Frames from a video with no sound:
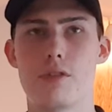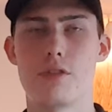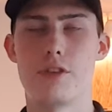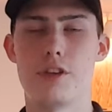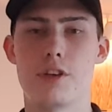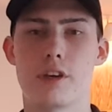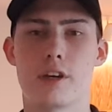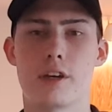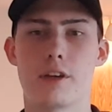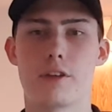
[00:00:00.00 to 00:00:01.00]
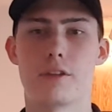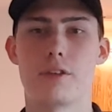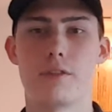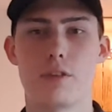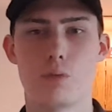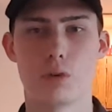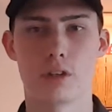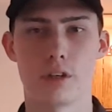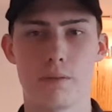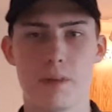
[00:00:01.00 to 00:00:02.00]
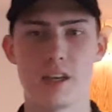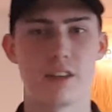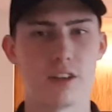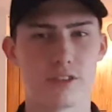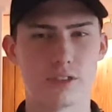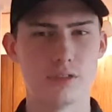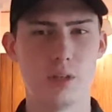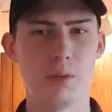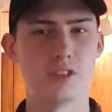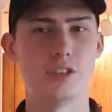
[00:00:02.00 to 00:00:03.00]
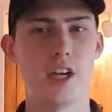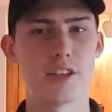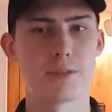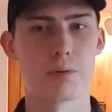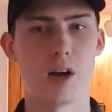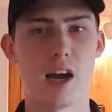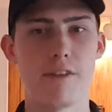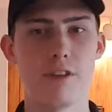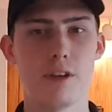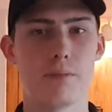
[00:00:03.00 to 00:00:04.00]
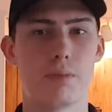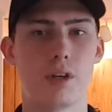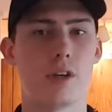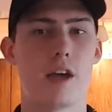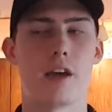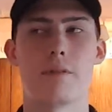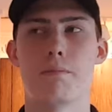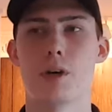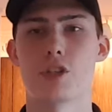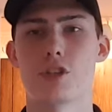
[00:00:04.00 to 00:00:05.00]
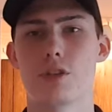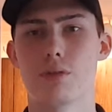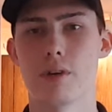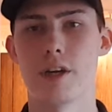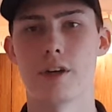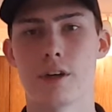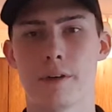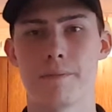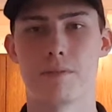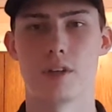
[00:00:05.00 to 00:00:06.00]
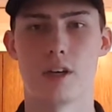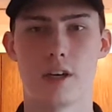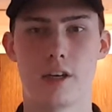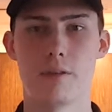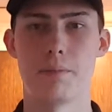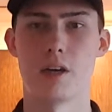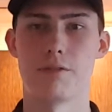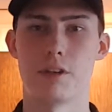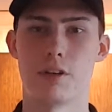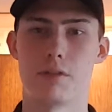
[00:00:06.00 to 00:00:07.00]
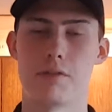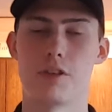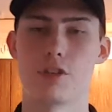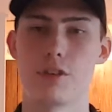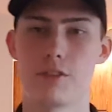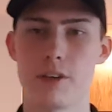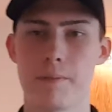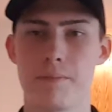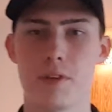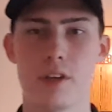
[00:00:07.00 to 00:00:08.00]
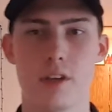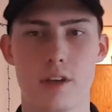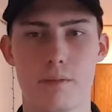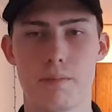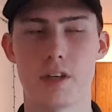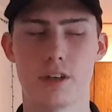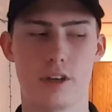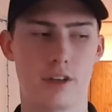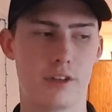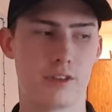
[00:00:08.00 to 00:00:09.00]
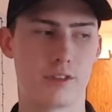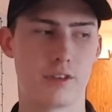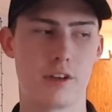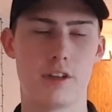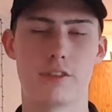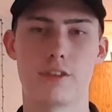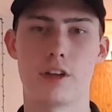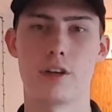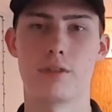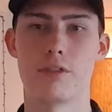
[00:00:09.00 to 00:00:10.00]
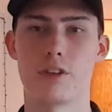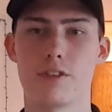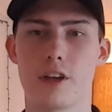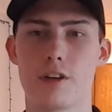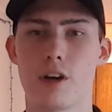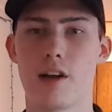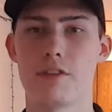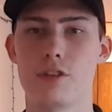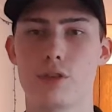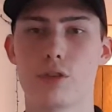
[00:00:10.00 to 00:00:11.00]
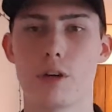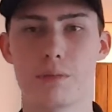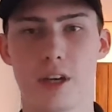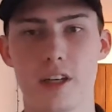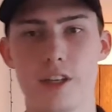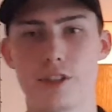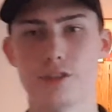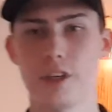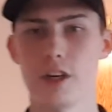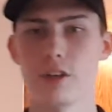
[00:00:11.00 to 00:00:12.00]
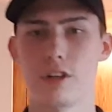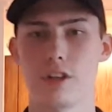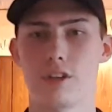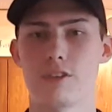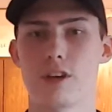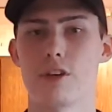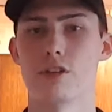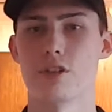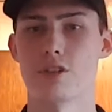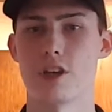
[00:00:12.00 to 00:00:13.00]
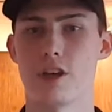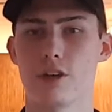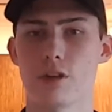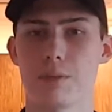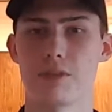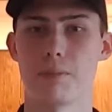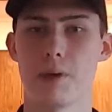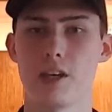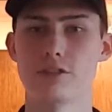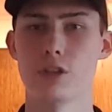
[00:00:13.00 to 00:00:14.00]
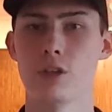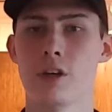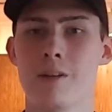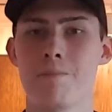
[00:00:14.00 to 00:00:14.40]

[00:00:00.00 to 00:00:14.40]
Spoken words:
we're going to make things a little bit less private, but at a much greater benefit of efficiency, because instead of the sender having to encrypt at each layer, the sender just encrypts the payload,